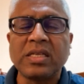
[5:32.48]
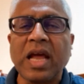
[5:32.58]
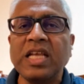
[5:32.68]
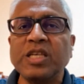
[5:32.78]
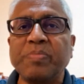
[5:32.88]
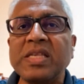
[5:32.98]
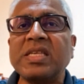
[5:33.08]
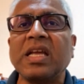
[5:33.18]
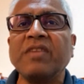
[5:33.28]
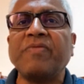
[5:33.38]
Israel is
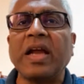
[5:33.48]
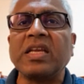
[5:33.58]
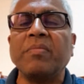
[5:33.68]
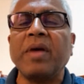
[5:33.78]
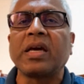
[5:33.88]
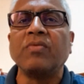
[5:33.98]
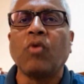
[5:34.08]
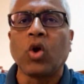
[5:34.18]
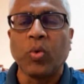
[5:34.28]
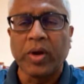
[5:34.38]
basically fighting American
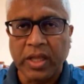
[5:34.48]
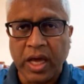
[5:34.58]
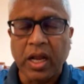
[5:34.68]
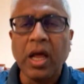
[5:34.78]
war over there.